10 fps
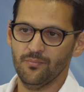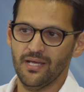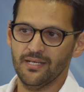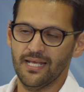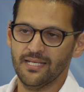
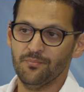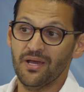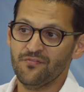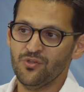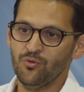And in
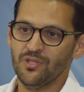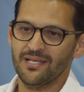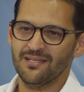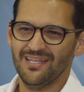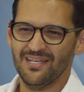my view, that
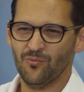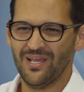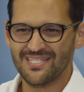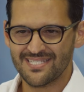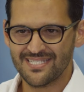in a
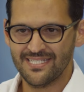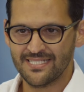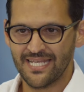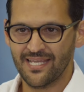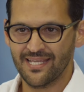way is
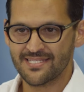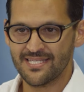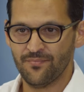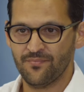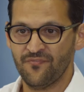taking a
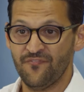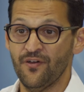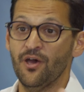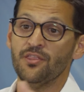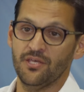step
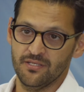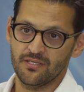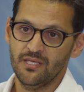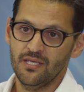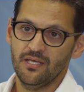further
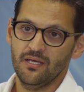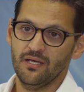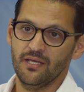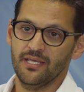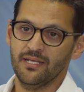
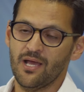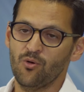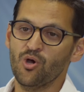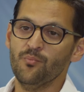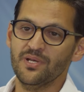in how
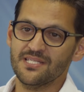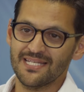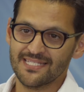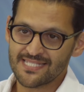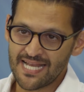companies
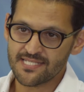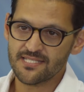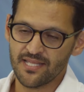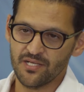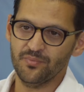understand
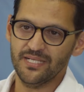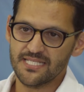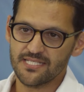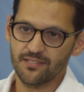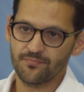
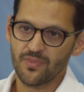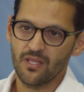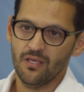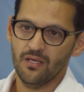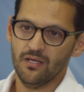sustainability.
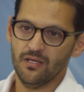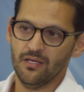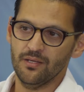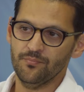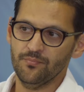
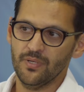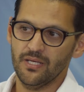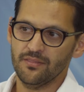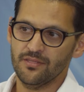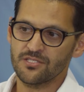And
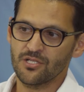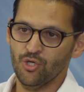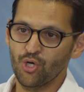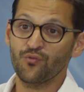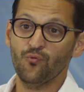there's a
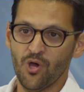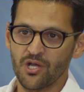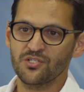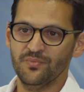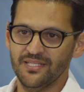lot of
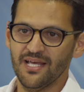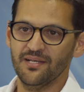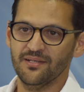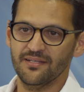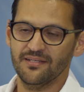work to be
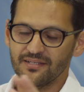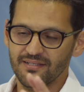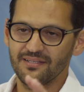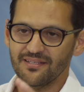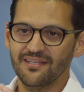done, and
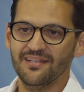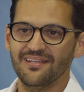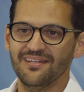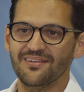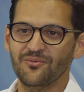
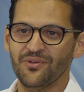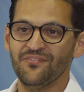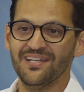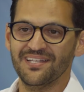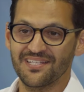we're
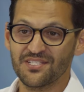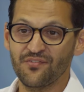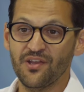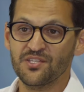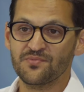finding there's a
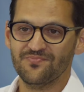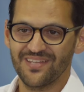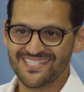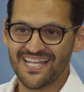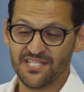very
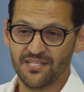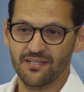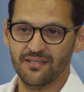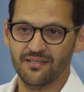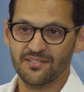exciting
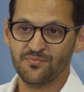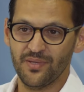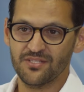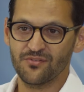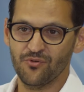
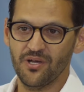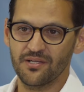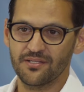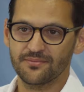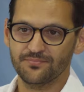space of work.